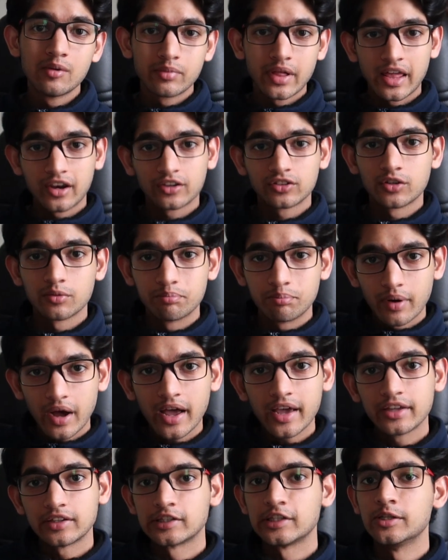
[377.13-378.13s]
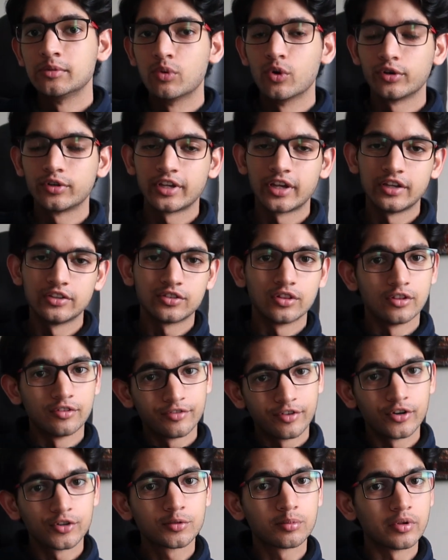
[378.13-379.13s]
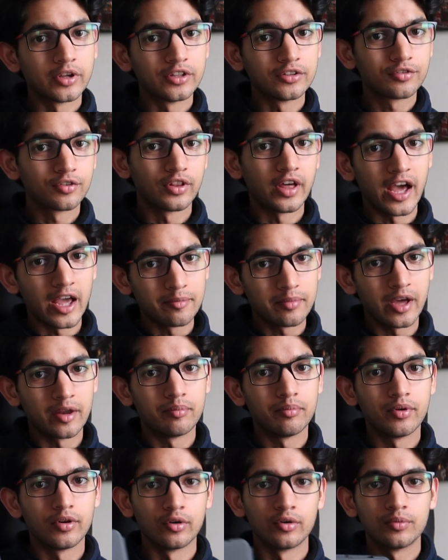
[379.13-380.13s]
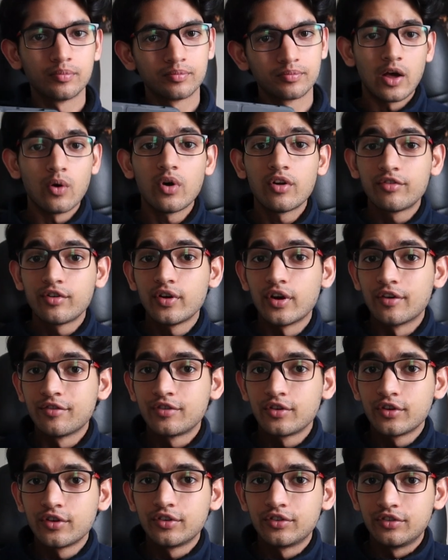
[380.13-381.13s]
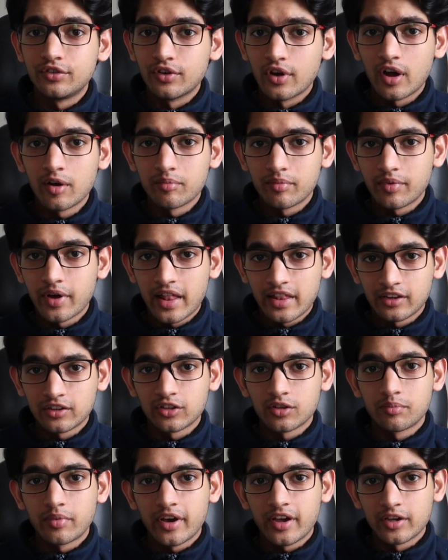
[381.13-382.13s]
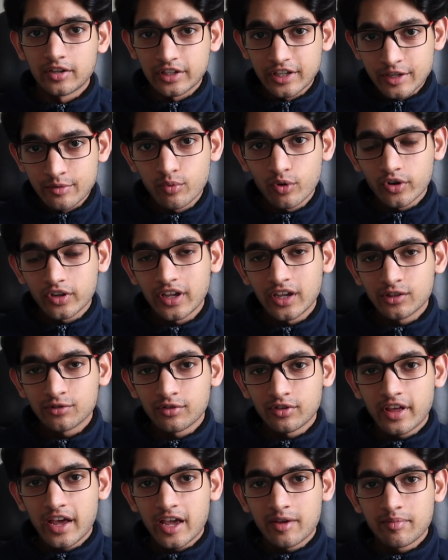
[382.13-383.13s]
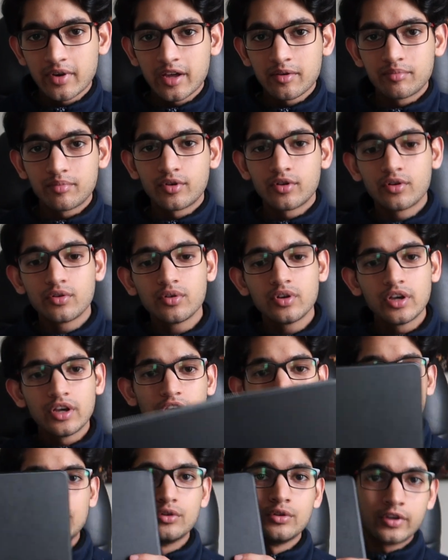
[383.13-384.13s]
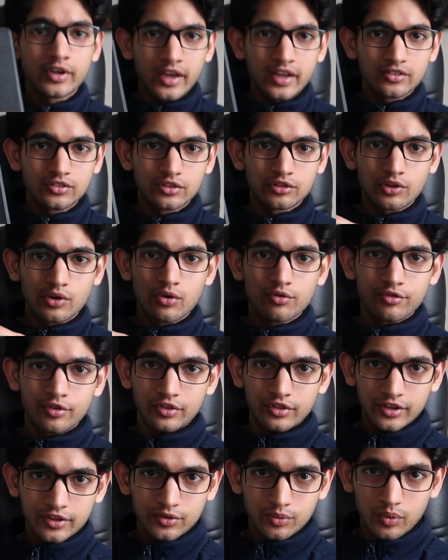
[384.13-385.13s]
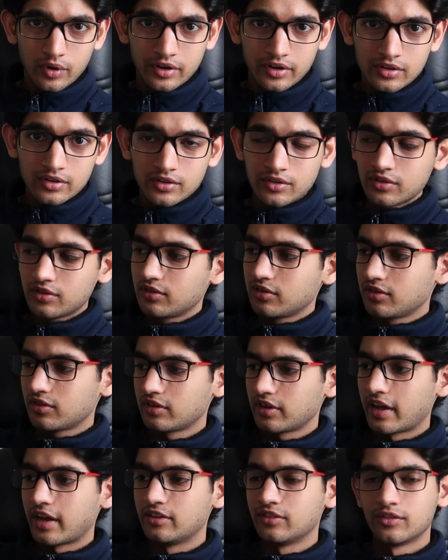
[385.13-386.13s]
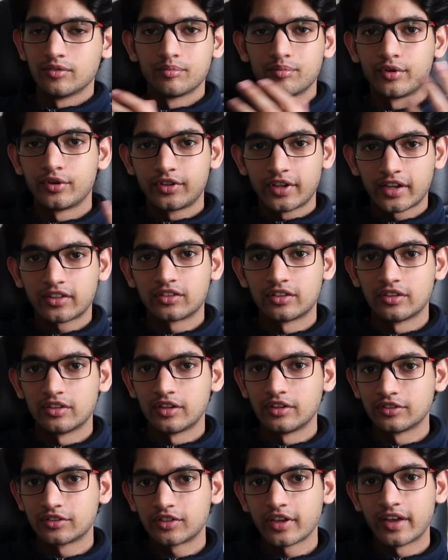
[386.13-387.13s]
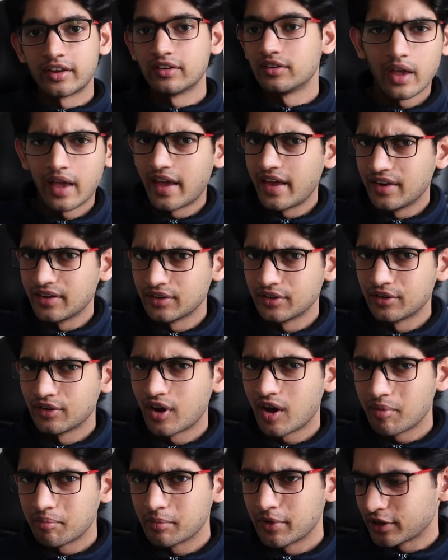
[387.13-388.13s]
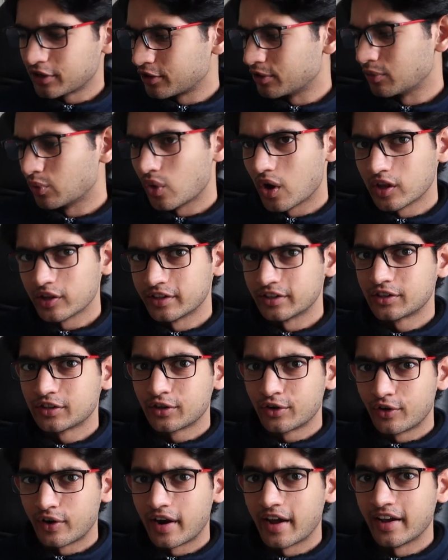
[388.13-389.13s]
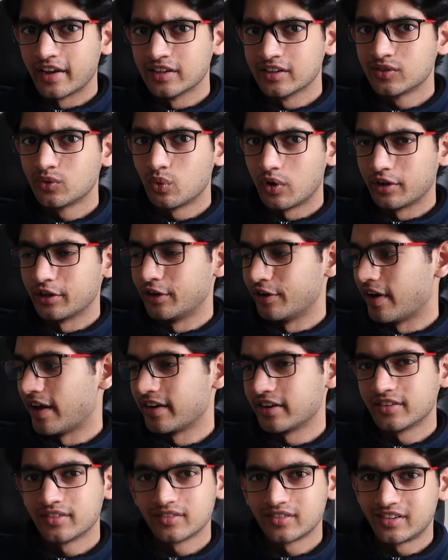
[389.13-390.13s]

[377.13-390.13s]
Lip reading: planning to buy a keyboard case in the first place for the iPad Pro. However, if you're not planning to buy a keyboard case for the iPad Pro, you can just go for this one and protect it instead and not make your wallet cry while you're at it.